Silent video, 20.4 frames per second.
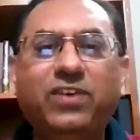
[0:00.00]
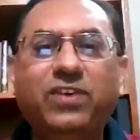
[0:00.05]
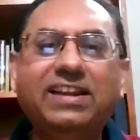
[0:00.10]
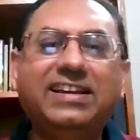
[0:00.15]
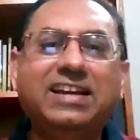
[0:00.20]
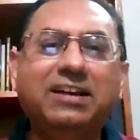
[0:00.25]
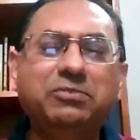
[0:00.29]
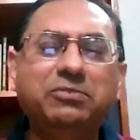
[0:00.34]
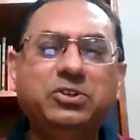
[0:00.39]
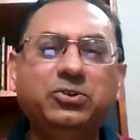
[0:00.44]

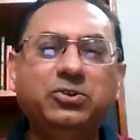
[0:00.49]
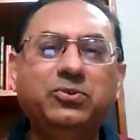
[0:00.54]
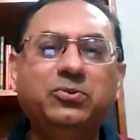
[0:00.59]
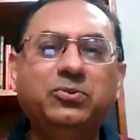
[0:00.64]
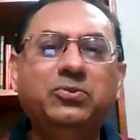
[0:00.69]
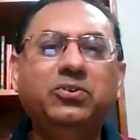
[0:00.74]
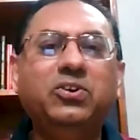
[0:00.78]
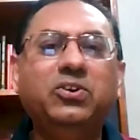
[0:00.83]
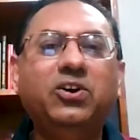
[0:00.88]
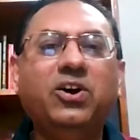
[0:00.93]
welcome
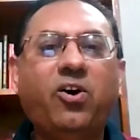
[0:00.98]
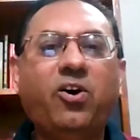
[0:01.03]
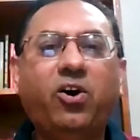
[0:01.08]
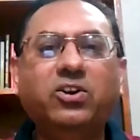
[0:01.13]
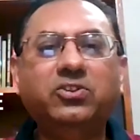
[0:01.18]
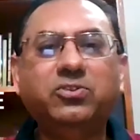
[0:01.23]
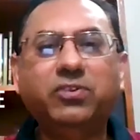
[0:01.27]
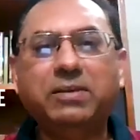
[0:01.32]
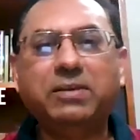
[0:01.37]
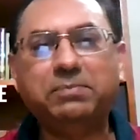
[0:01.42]
to
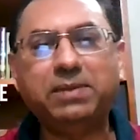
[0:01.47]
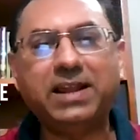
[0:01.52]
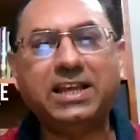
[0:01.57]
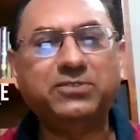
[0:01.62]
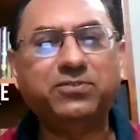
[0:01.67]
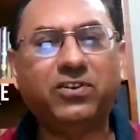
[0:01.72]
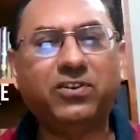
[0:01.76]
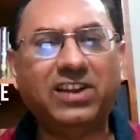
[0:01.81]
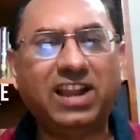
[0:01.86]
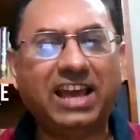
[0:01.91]
Ortho Implants
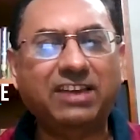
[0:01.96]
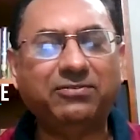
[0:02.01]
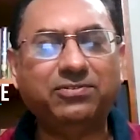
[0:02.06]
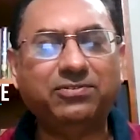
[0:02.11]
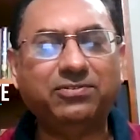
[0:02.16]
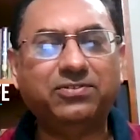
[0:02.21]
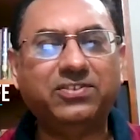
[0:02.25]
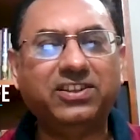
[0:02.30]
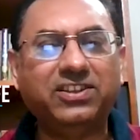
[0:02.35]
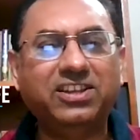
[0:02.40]
for Life.
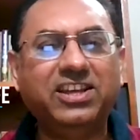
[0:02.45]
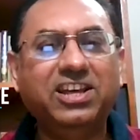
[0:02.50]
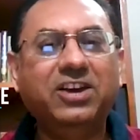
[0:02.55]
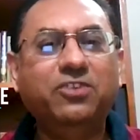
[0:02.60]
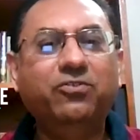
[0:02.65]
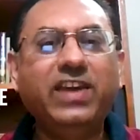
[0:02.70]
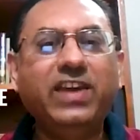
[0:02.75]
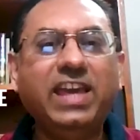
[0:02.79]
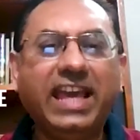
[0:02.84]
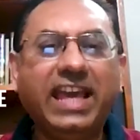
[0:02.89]

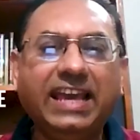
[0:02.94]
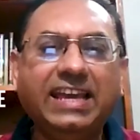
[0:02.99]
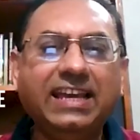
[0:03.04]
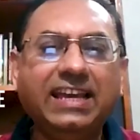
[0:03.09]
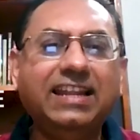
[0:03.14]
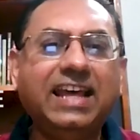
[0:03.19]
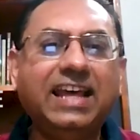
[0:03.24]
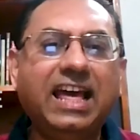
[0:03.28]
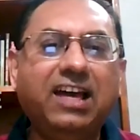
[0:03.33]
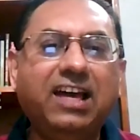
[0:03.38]
We
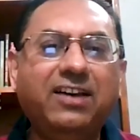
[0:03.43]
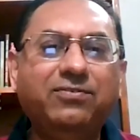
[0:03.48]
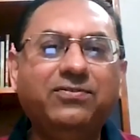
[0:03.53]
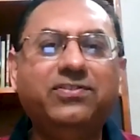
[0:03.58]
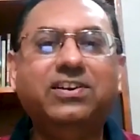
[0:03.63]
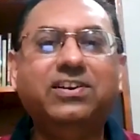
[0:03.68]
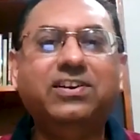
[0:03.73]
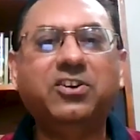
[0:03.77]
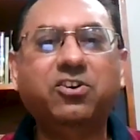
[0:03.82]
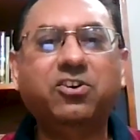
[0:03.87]
again have
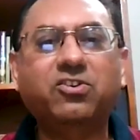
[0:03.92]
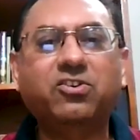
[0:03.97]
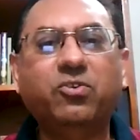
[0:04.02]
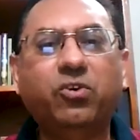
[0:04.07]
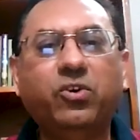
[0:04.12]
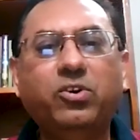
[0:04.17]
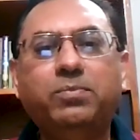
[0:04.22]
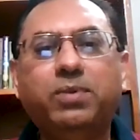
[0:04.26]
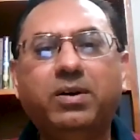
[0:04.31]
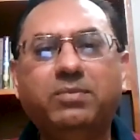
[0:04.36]
Dr.
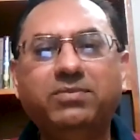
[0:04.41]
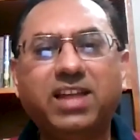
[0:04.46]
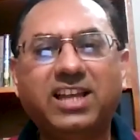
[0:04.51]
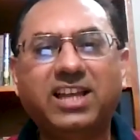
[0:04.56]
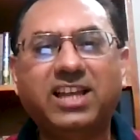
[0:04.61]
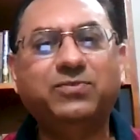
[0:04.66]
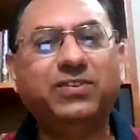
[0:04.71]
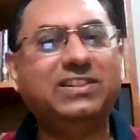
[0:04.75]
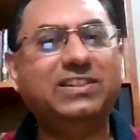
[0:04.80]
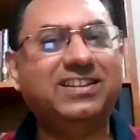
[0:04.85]
Anupam
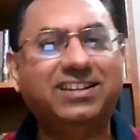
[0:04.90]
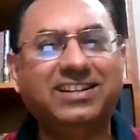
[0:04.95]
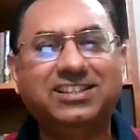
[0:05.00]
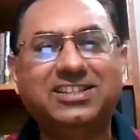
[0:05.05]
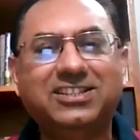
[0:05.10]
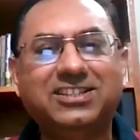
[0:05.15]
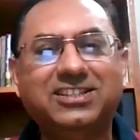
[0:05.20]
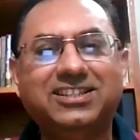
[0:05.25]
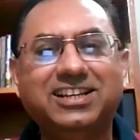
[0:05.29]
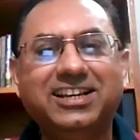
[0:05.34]
Das with
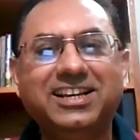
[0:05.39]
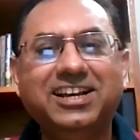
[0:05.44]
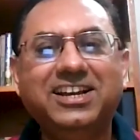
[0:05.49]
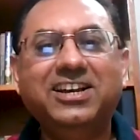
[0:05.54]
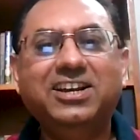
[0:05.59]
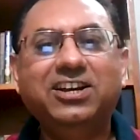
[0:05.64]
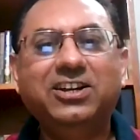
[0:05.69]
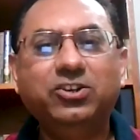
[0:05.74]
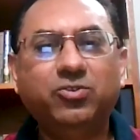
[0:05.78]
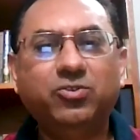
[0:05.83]
us
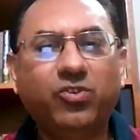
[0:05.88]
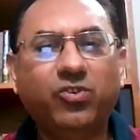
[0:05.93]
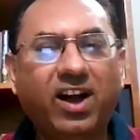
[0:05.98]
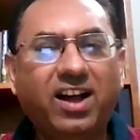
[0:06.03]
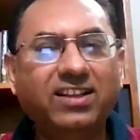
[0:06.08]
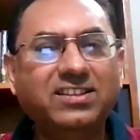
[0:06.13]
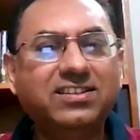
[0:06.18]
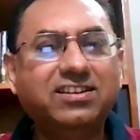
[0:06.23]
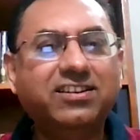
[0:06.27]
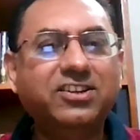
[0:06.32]
to
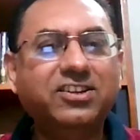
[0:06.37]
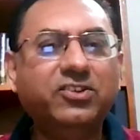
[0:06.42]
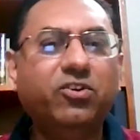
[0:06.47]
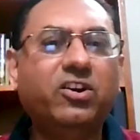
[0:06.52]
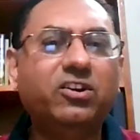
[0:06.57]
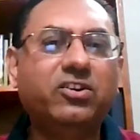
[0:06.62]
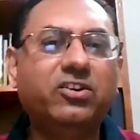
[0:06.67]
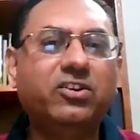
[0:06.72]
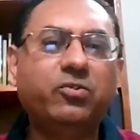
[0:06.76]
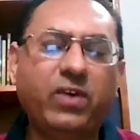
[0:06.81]
answer
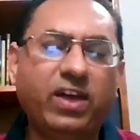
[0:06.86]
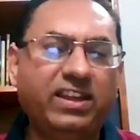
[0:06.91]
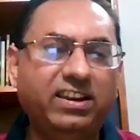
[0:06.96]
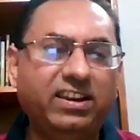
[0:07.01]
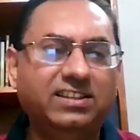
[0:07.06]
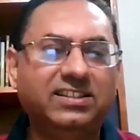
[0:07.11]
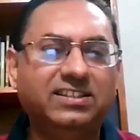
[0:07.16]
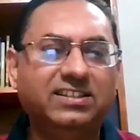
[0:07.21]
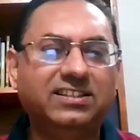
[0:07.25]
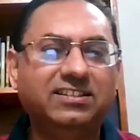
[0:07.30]
your
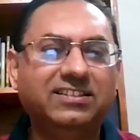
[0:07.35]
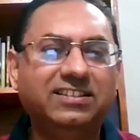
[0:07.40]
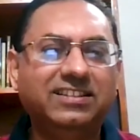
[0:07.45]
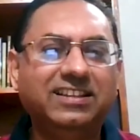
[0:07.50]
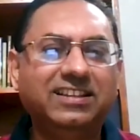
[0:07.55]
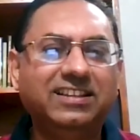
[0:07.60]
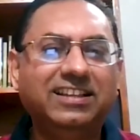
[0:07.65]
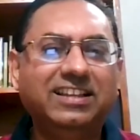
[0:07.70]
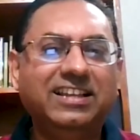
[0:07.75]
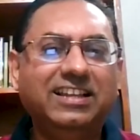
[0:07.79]
queries.
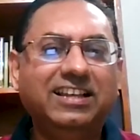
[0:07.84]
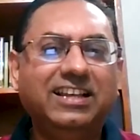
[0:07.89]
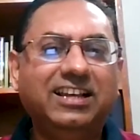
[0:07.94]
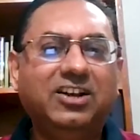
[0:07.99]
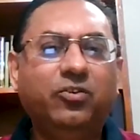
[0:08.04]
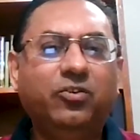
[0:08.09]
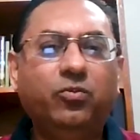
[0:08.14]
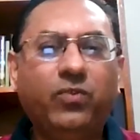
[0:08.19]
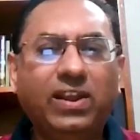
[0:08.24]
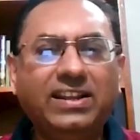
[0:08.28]

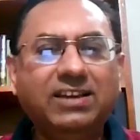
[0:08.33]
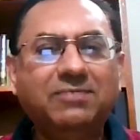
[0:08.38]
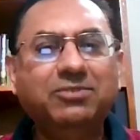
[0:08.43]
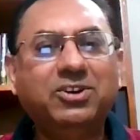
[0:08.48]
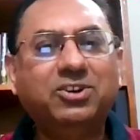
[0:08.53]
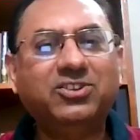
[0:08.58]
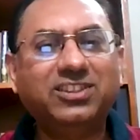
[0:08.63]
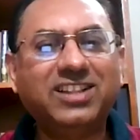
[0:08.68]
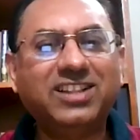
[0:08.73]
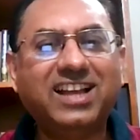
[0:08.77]
Welcome
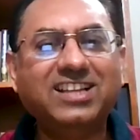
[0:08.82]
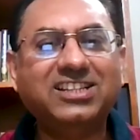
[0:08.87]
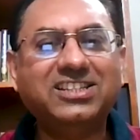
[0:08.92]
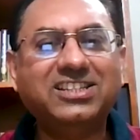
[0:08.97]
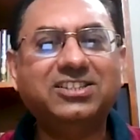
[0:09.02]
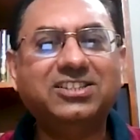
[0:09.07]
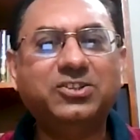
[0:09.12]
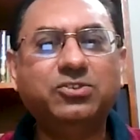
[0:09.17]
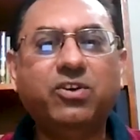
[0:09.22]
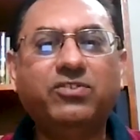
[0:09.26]
Dr.
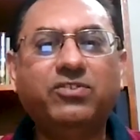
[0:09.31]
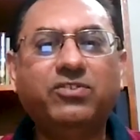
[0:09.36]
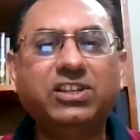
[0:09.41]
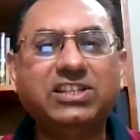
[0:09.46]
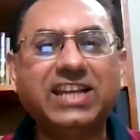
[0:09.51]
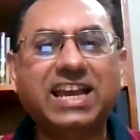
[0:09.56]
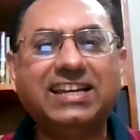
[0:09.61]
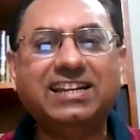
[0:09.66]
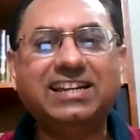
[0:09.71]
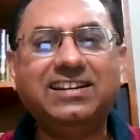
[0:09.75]
Das to our
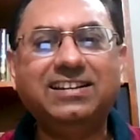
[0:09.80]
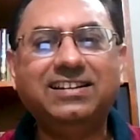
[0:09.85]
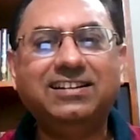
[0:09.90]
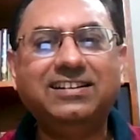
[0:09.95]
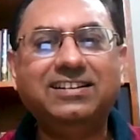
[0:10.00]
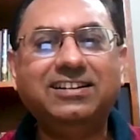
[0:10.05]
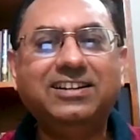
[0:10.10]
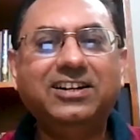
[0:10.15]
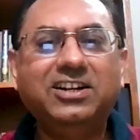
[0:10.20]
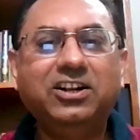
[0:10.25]
channel.
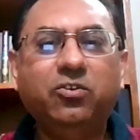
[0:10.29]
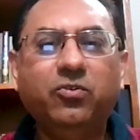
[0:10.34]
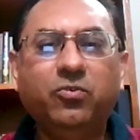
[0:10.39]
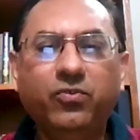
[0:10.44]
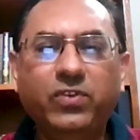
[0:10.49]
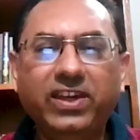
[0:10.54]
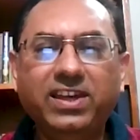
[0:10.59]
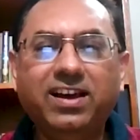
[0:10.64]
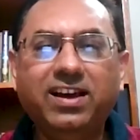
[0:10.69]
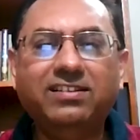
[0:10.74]

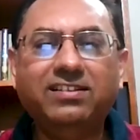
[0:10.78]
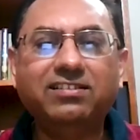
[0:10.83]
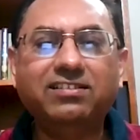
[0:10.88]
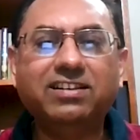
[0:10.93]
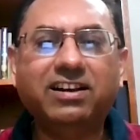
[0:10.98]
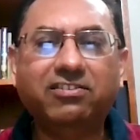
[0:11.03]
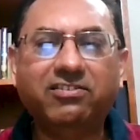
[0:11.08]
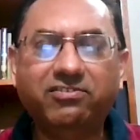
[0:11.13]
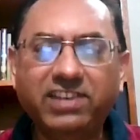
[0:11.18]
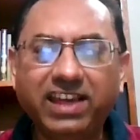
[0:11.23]
We are
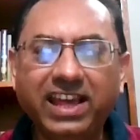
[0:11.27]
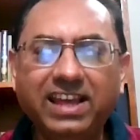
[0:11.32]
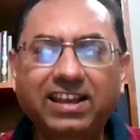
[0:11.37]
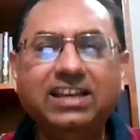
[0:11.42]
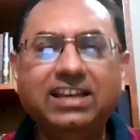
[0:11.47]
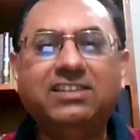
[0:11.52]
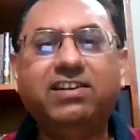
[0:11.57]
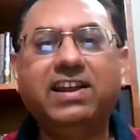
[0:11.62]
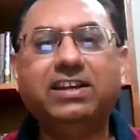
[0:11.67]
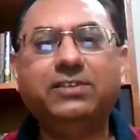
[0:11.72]
really
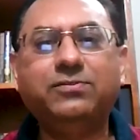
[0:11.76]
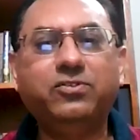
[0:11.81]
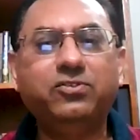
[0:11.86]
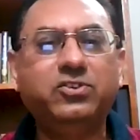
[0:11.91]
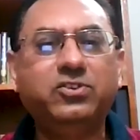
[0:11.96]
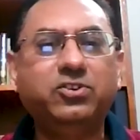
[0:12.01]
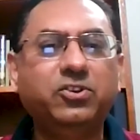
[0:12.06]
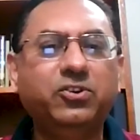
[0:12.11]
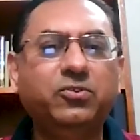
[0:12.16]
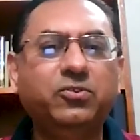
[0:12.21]
grateful
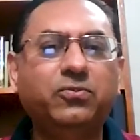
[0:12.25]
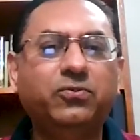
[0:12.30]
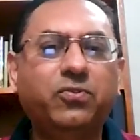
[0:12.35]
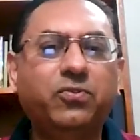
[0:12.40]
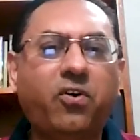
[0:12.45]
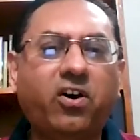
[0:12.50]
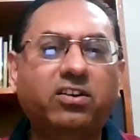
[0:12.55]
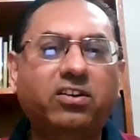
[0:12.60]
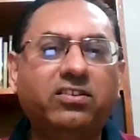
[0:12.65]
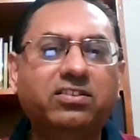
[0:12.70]
to you
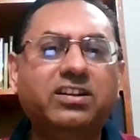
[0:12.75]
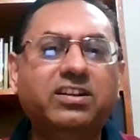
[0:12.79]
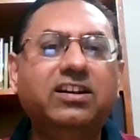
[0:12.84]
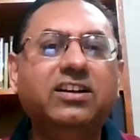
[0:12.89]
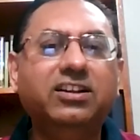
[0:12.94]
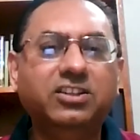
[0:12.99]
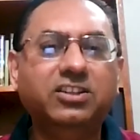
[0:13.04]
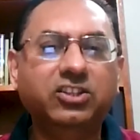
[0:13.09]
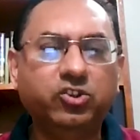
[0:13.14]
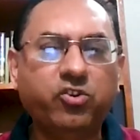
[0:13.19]
for
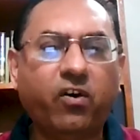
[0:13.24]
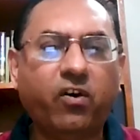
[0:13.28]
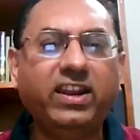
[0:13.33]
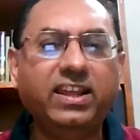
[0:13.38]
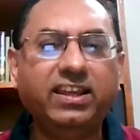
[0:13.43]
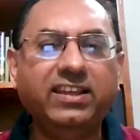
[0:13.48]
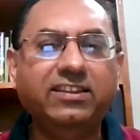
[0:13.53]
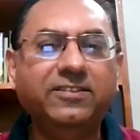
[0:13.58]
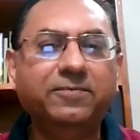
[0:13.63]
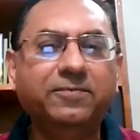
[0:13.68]

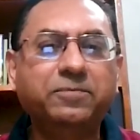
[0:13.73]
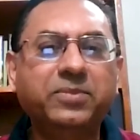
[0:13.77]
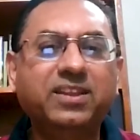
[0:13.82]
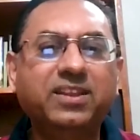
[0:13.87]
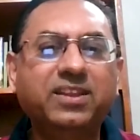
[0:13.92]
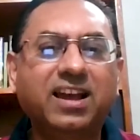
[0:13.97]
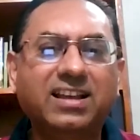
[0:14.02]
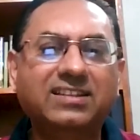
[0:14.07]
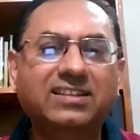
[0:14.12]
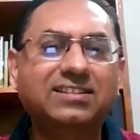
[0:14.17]
joining
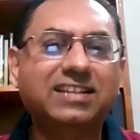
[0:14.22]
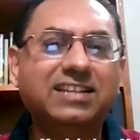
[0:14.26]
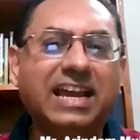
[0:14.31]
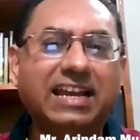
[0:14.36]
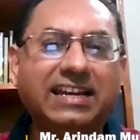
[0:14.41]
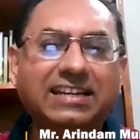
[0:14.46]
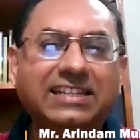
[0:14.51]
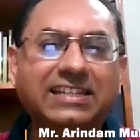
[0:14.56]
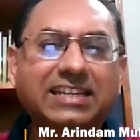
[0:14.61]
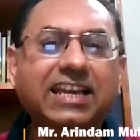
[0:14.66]
us
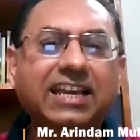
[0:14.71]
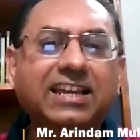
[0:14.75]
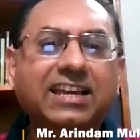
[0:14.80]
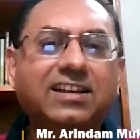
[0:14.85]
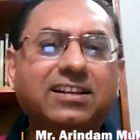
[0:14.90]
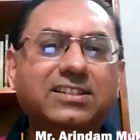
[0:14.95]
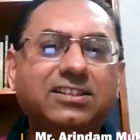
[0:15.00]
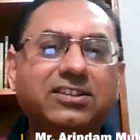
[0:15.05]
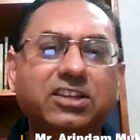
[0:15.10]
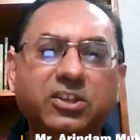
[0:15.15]
and taking
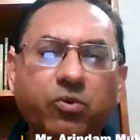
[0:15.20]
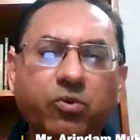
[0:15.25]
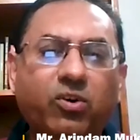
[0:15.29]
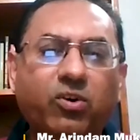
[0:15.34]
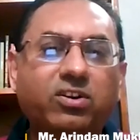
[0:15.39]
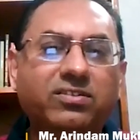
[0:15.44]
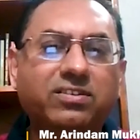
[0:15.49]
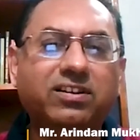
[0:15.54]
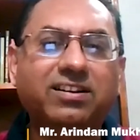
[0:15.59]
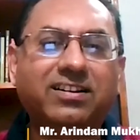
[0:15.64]
us
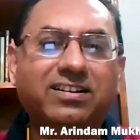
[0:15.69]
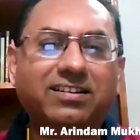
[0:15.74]
your